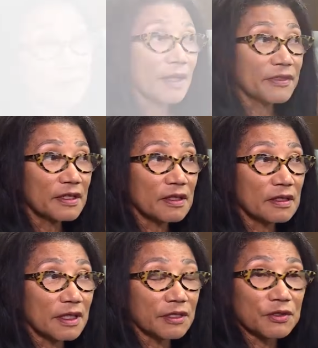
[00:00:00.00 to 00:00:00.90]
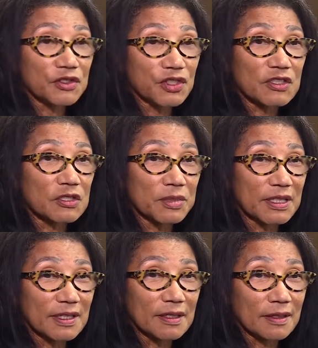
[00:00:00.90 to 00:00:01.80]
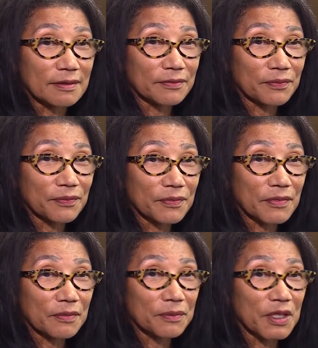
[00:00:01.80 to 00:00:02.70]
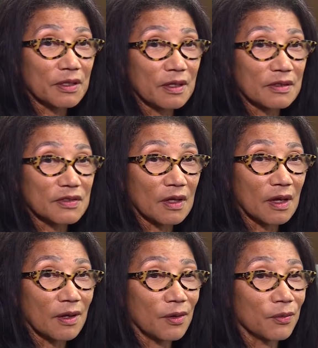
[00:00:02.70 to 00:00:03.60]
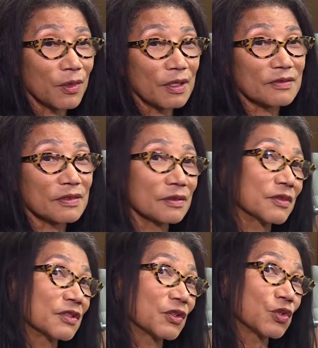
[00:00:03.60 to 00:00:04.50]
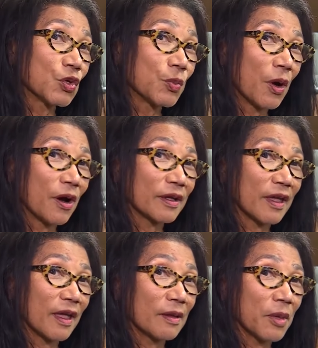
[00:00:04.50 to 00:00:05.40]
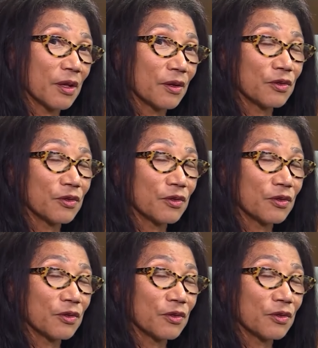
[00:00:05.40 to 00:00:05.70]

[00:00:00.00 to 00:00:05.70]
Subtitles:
I think the letter is just a beginning because it's a two-part game here.